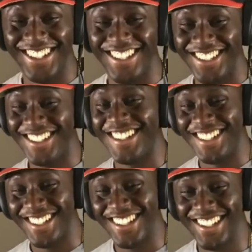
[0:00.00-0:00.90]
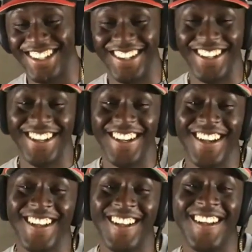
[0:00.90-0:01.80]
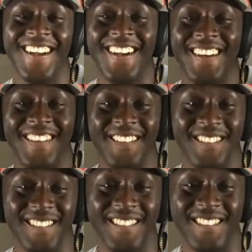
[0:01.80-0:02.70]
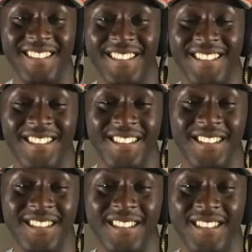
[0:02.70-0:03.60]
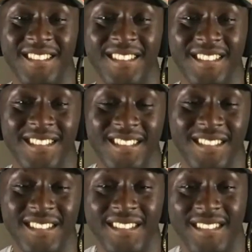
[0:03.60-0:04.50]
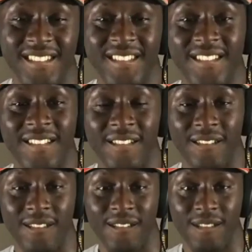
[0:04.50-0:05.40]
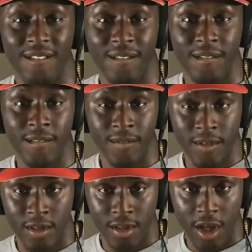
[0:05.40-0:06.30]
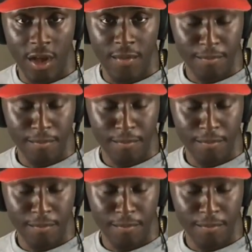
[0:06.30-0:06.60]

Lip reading: [no speech]